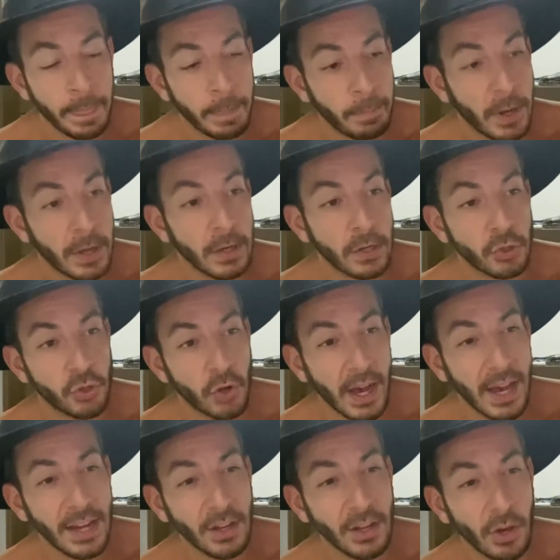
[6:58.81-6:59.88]
But try
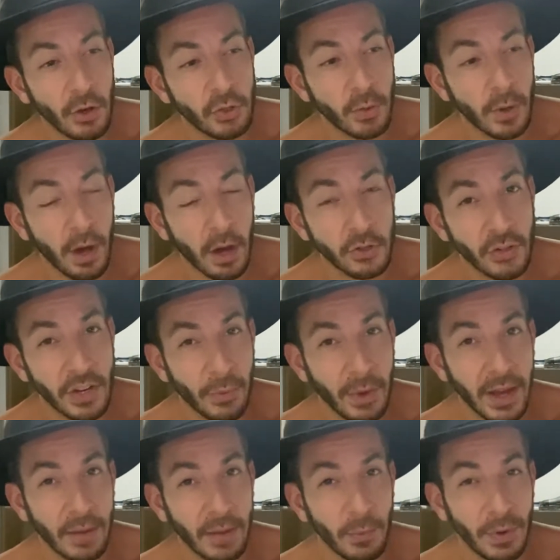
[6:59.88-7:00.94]
and go to a country where,
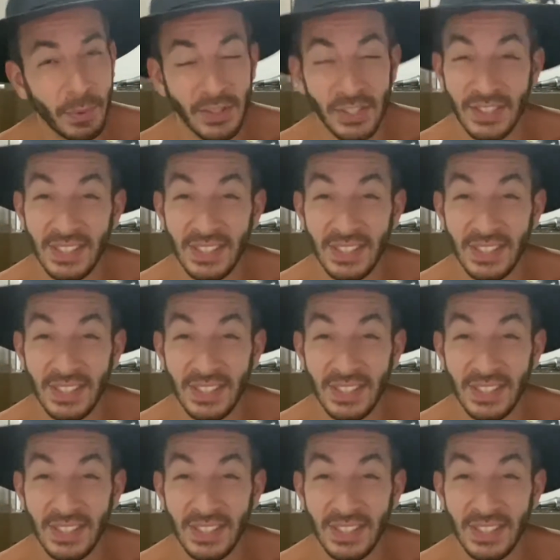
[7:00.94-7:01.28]
which is